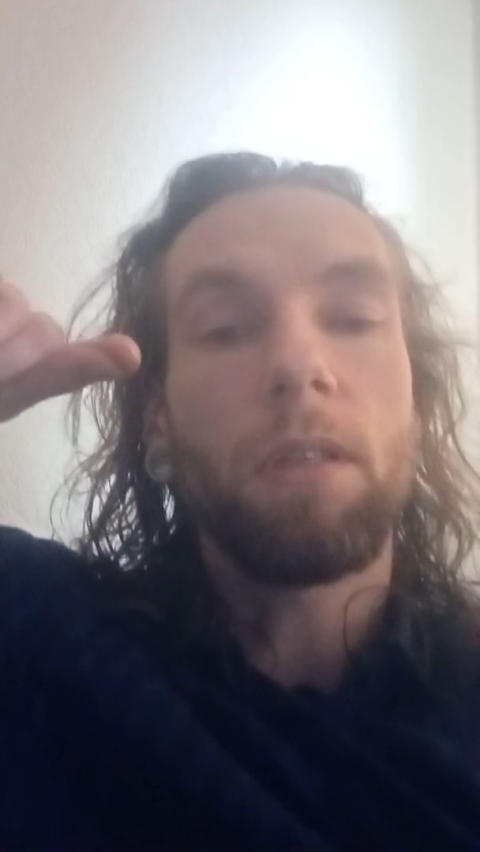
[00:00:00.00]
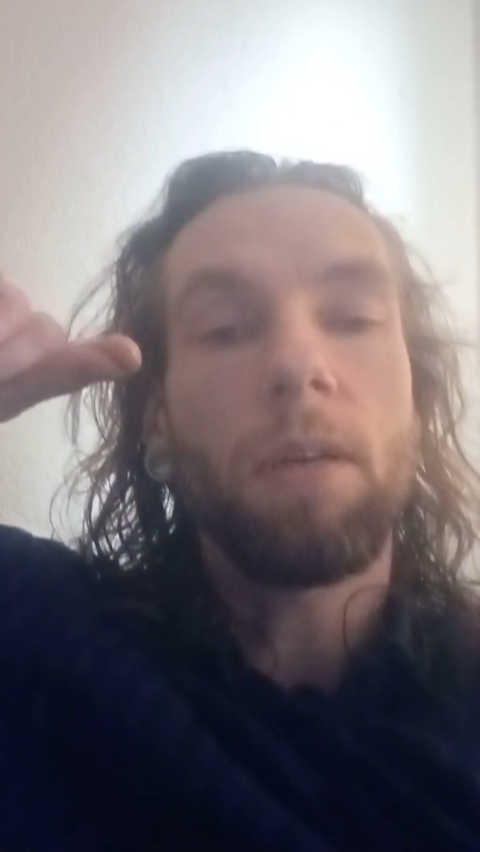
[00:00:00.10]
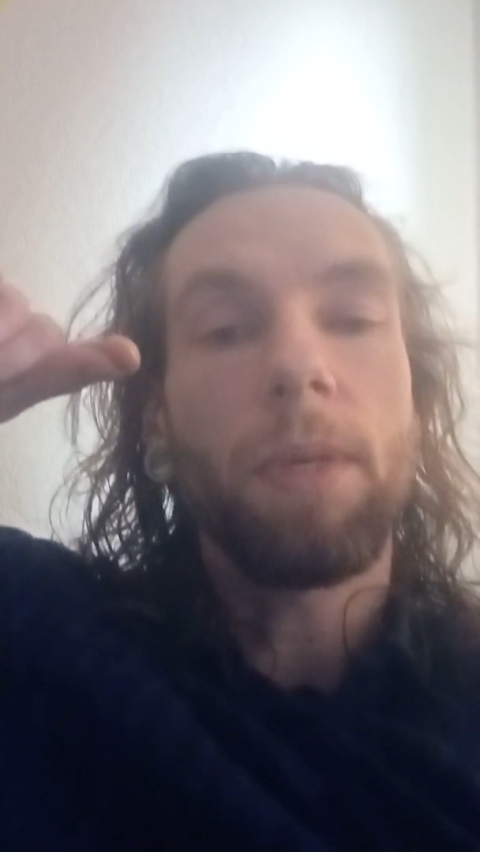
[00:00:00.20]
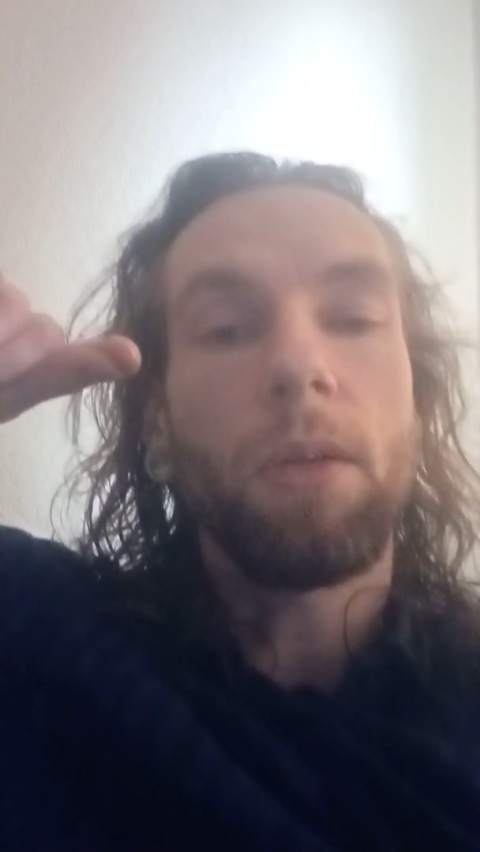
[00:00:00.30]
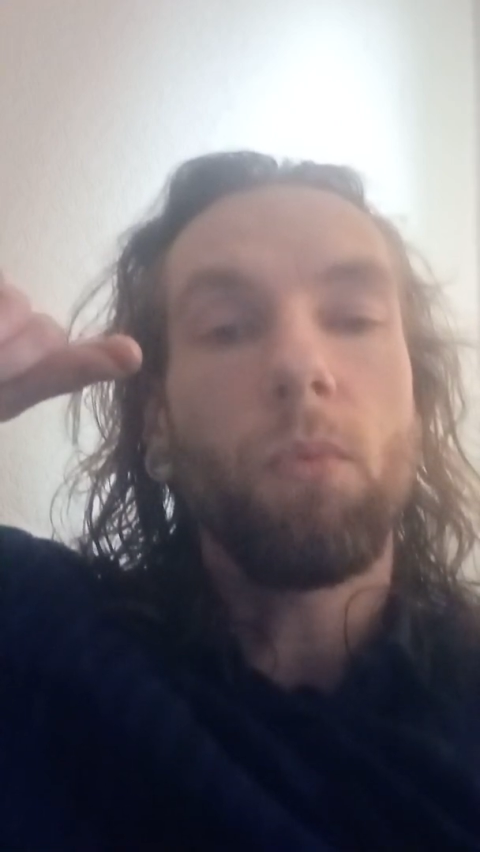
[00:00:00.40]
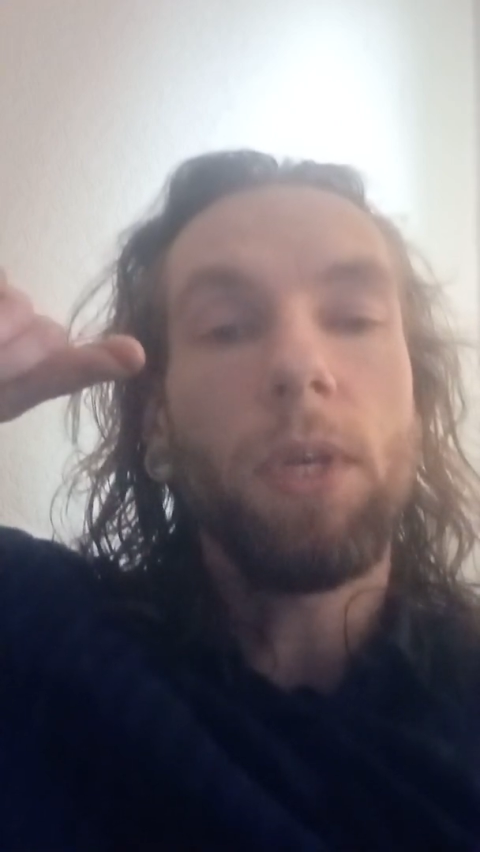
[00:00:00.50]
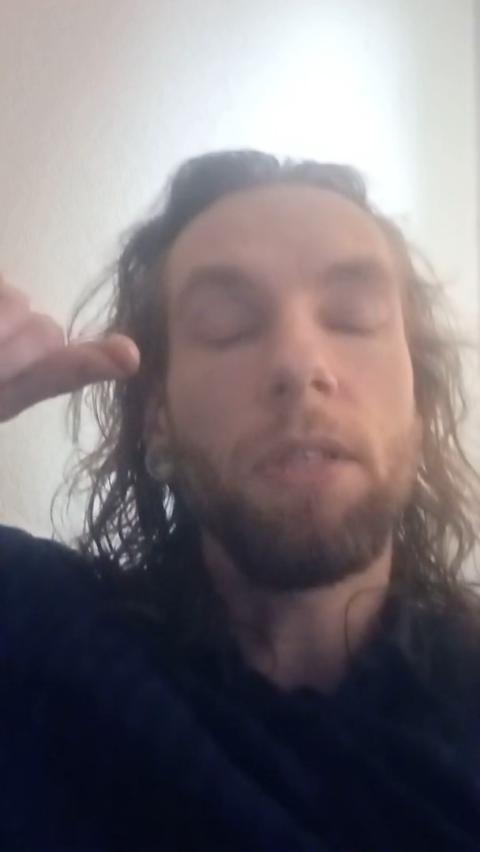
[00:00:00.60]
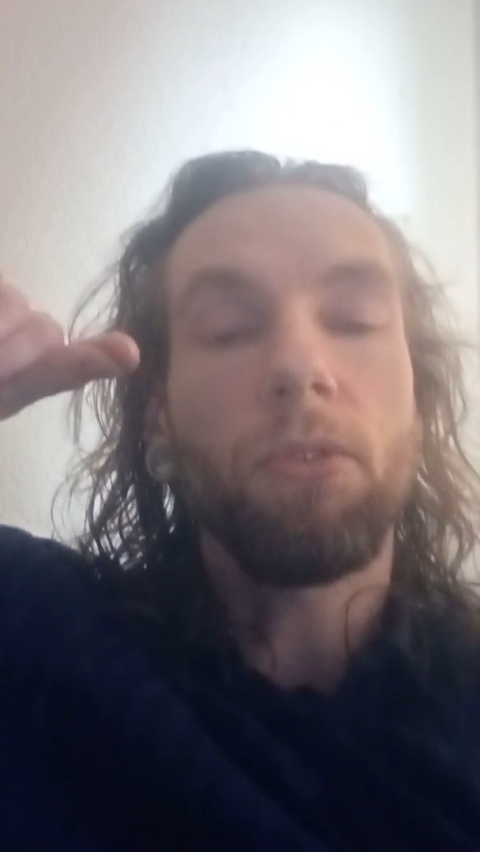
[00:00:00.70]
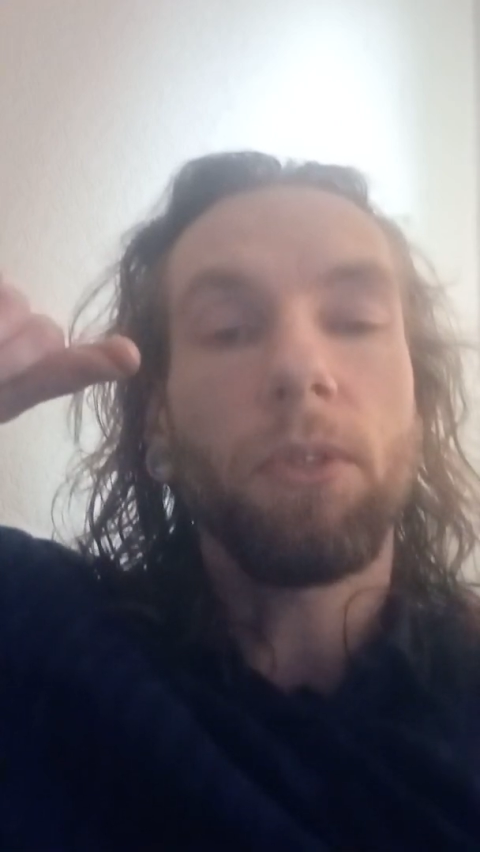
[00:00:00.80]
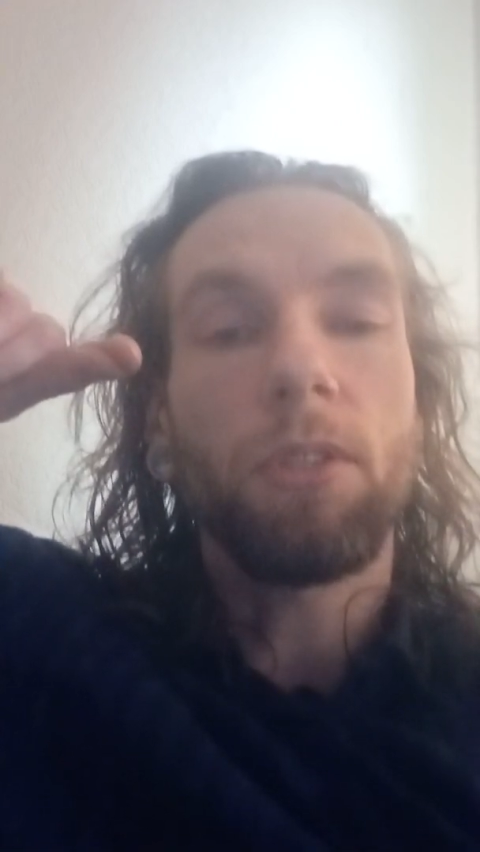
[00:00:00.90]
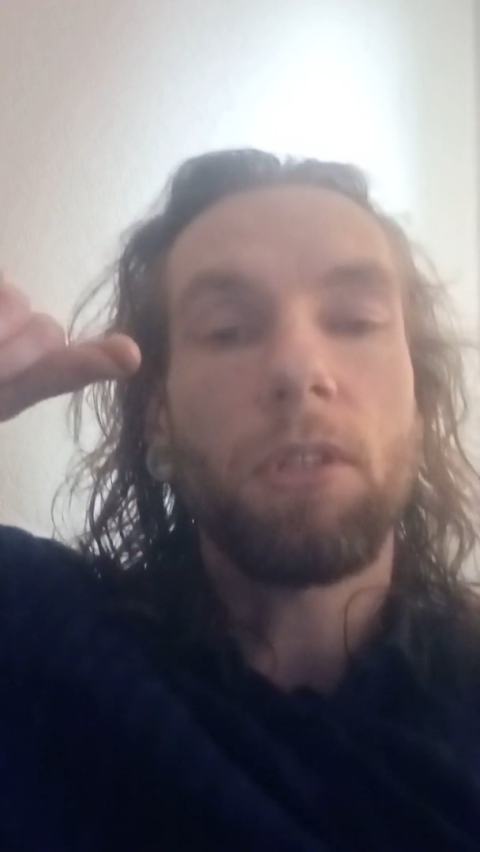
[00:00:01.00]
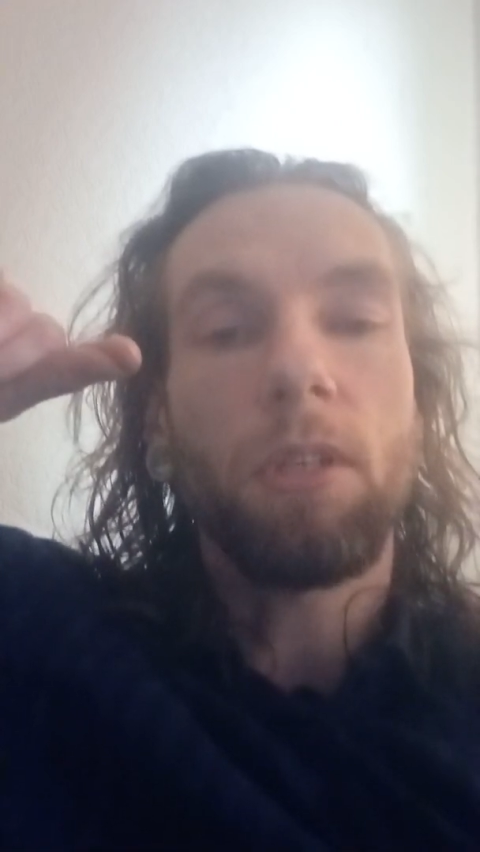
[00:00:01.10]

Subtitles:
coming, winter is